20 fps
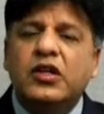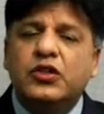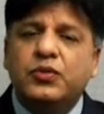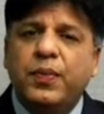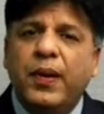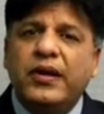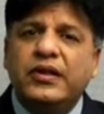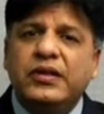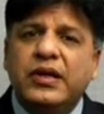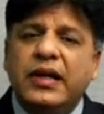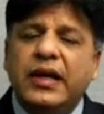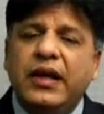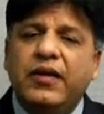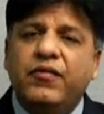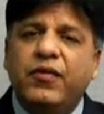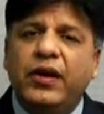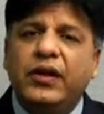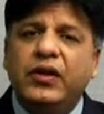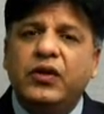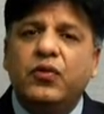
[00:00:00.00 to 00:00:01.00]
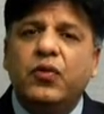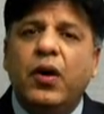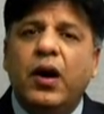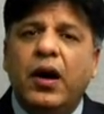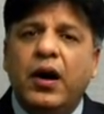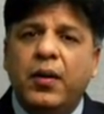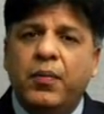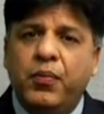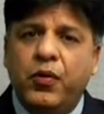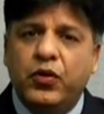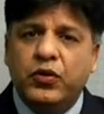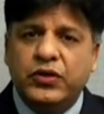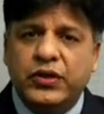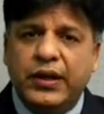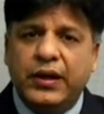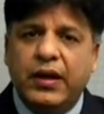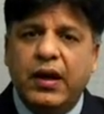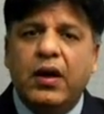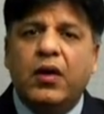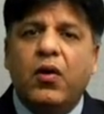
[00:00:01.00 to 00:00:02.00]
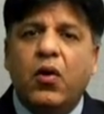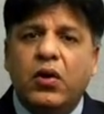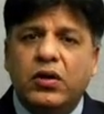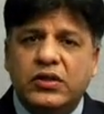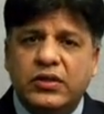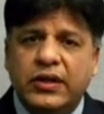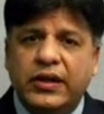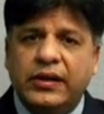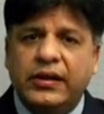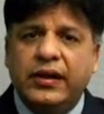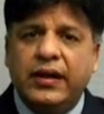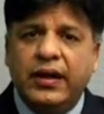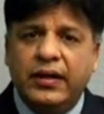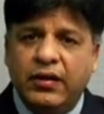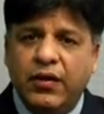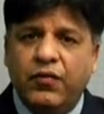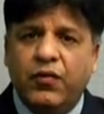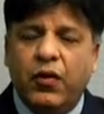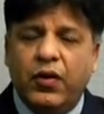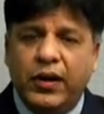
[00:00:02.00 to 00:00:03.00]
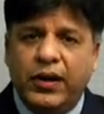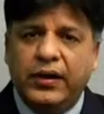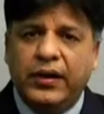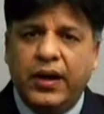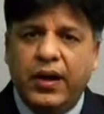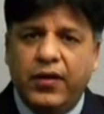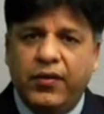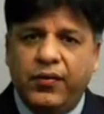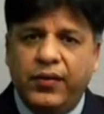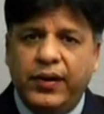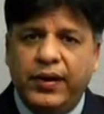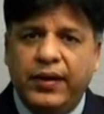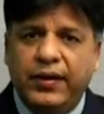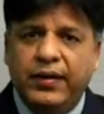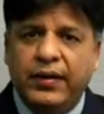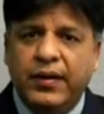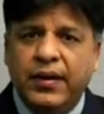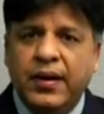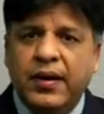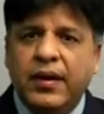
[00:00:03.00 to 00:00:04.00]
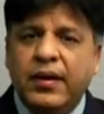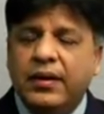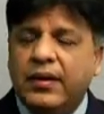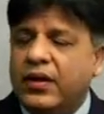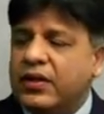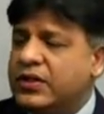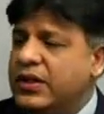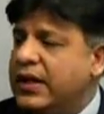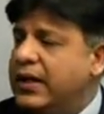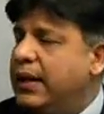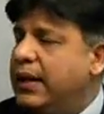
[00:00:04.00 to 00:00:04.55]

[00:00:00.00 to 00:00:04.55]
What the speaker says: especially when you are approaching a consulate in the foreign country. Now,